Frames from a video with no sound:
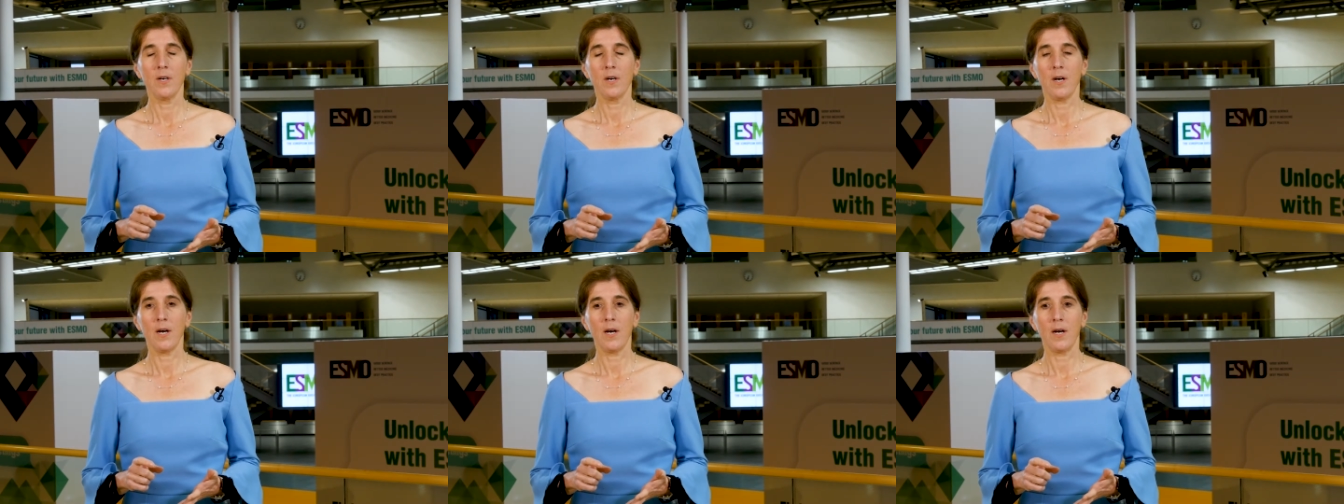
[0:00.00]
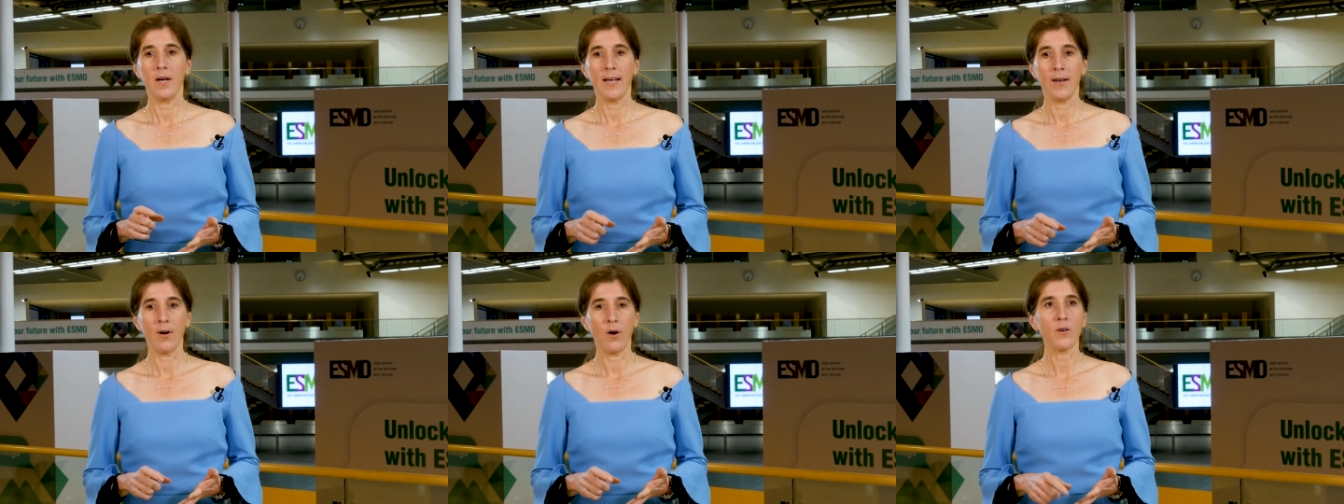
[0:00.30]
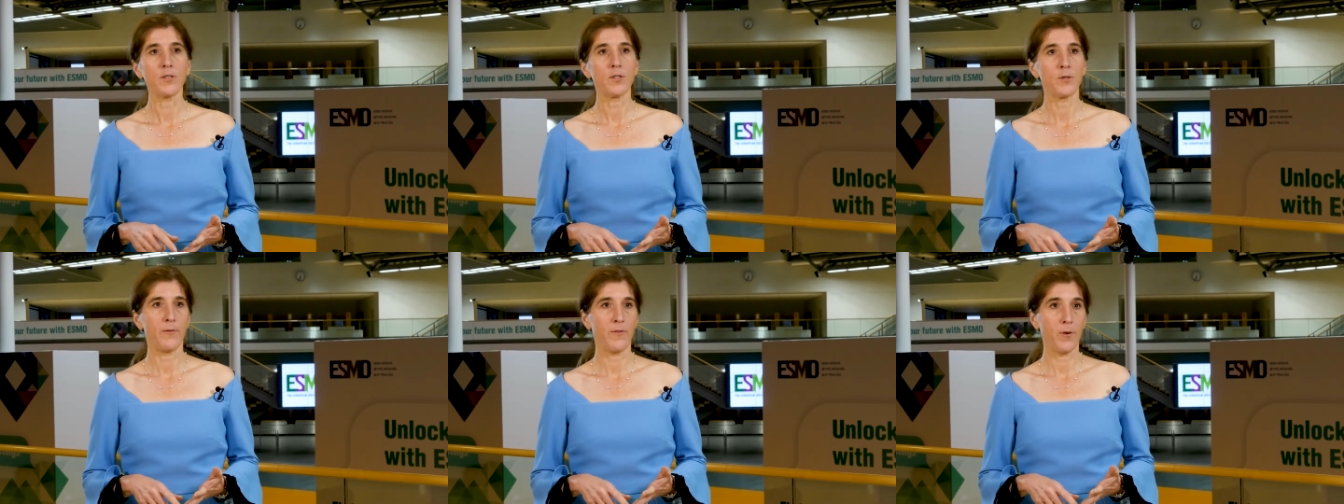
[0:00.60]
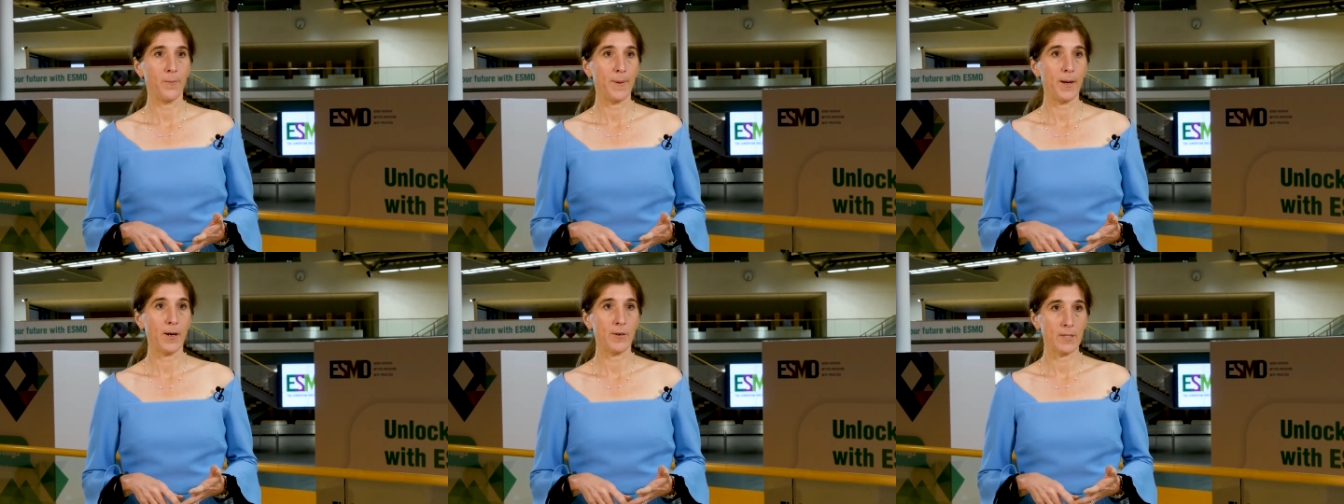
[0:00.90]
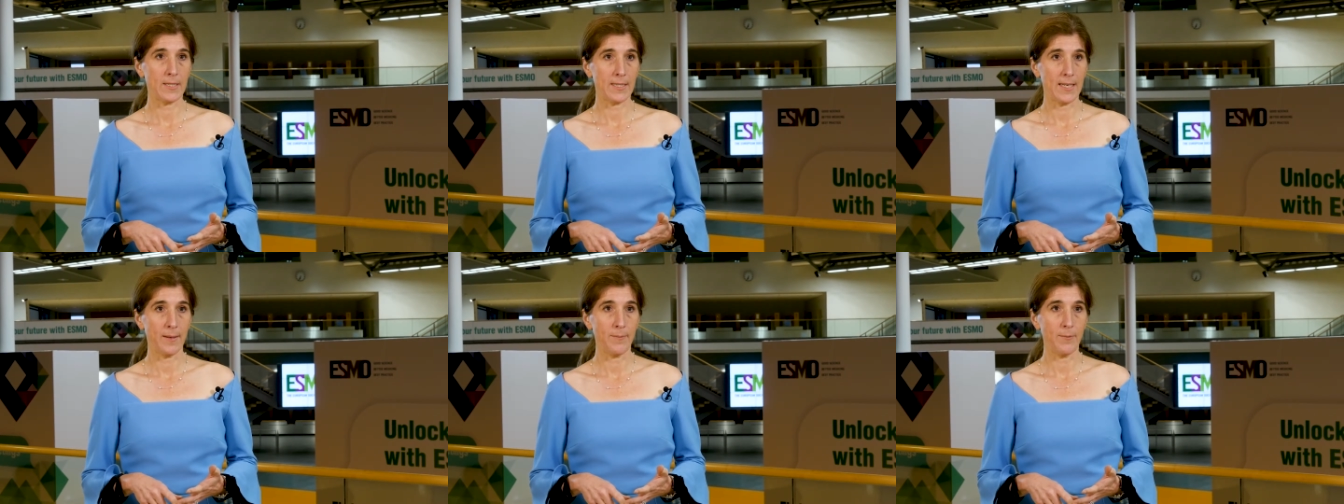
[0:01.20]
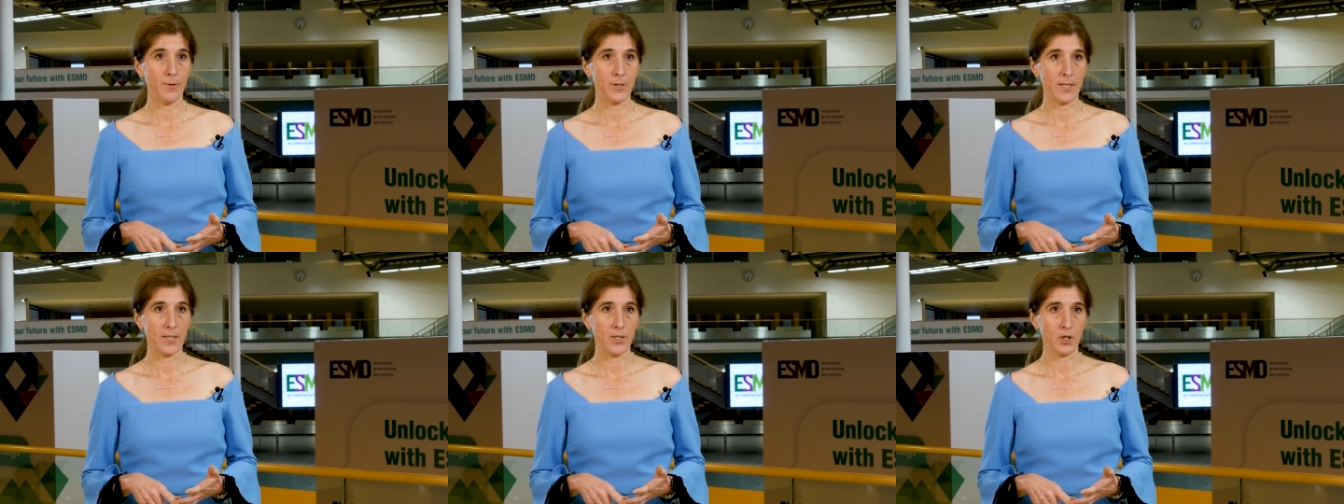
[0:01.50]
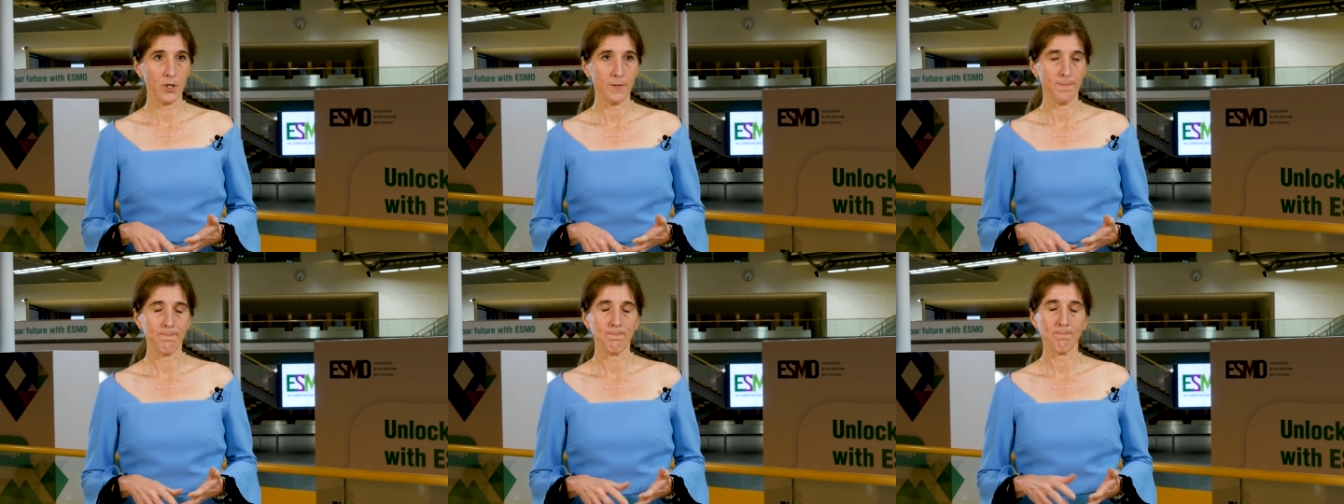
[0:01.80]
uh, and also have a BRCA
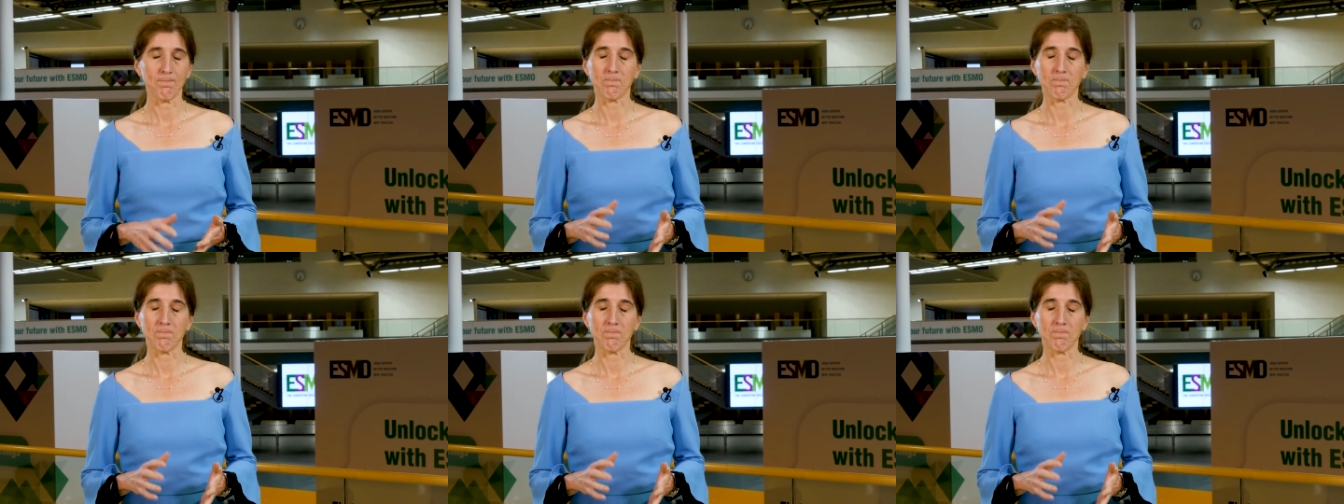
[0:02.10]
mutation